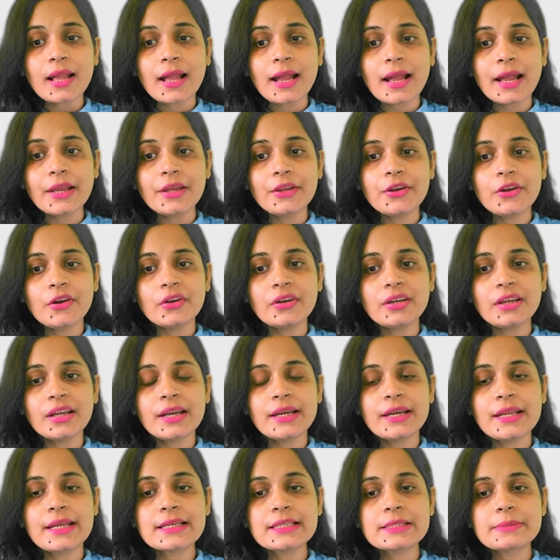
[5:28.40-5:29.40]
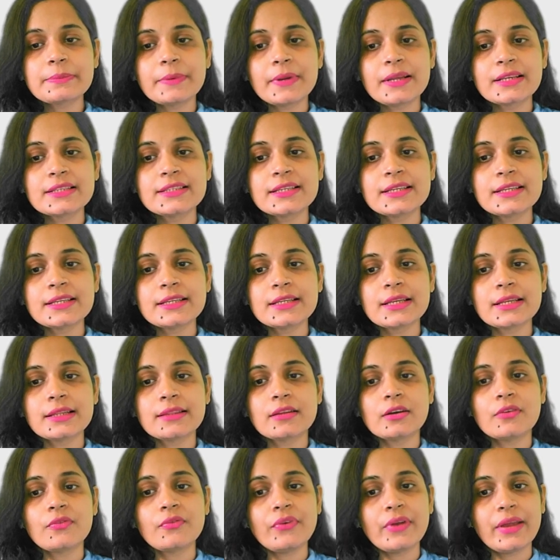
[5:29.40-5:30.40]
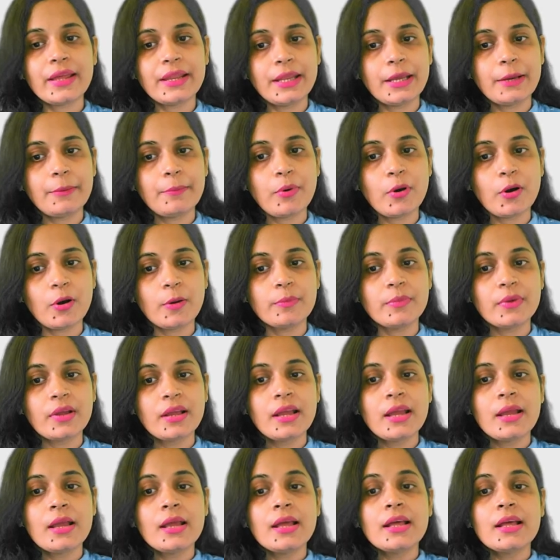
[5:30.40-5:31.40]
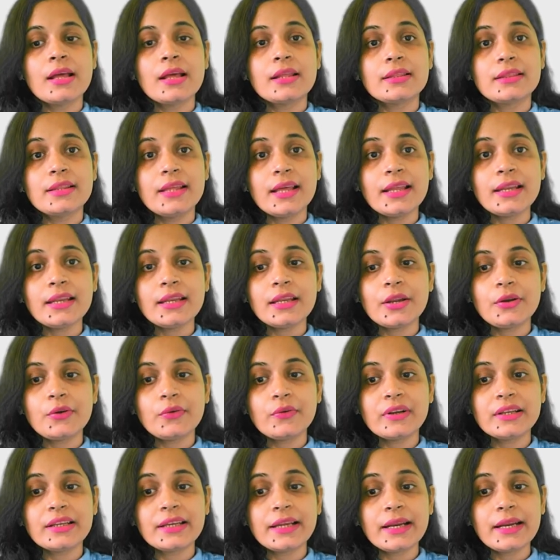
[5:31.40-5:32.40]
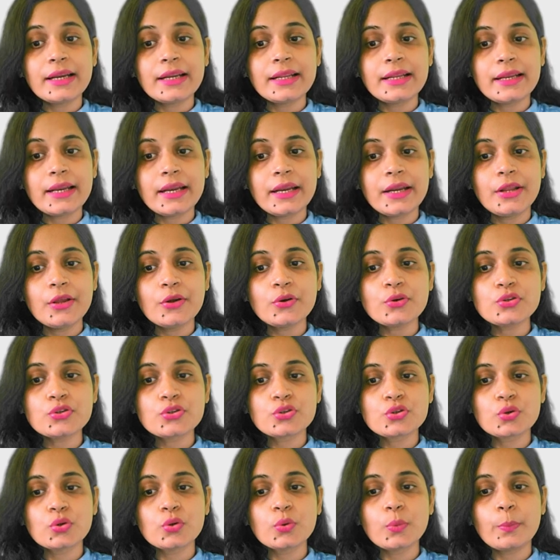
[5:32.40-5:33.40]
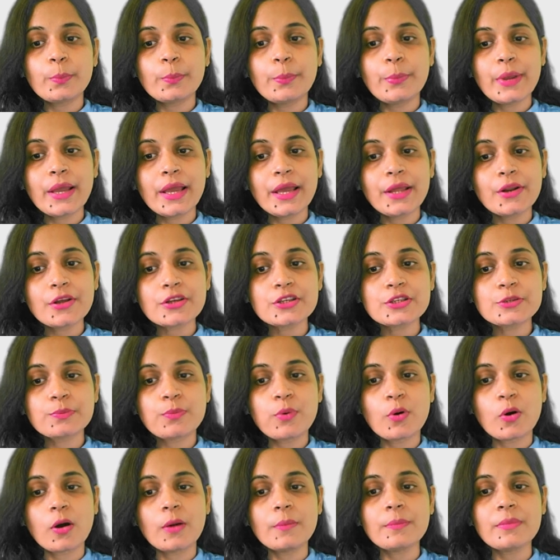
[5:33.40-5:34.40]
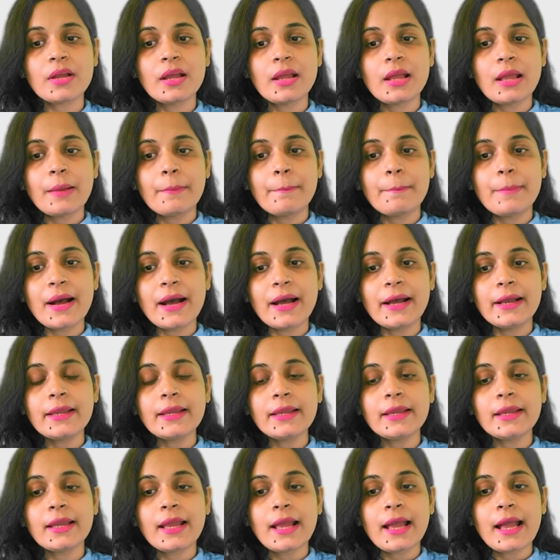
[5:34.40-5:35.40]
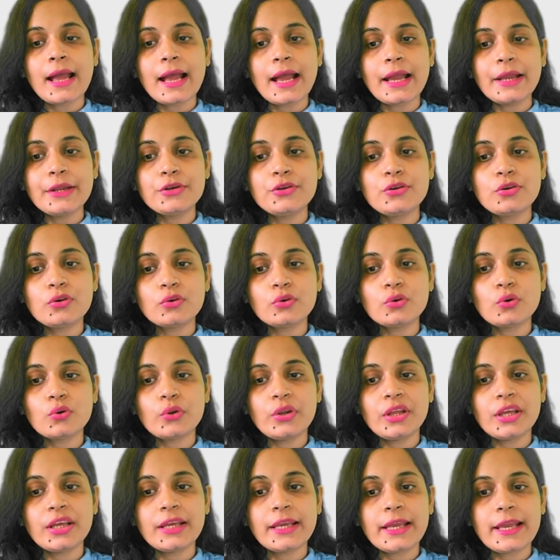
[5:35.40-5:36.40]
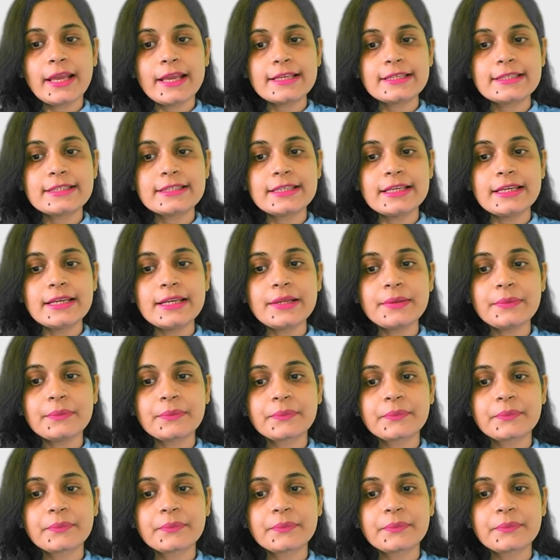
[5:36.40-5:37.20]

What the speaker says: Iron, it is present in the ferric form. Then it will get reduced to ferrous form by hydrochloric acid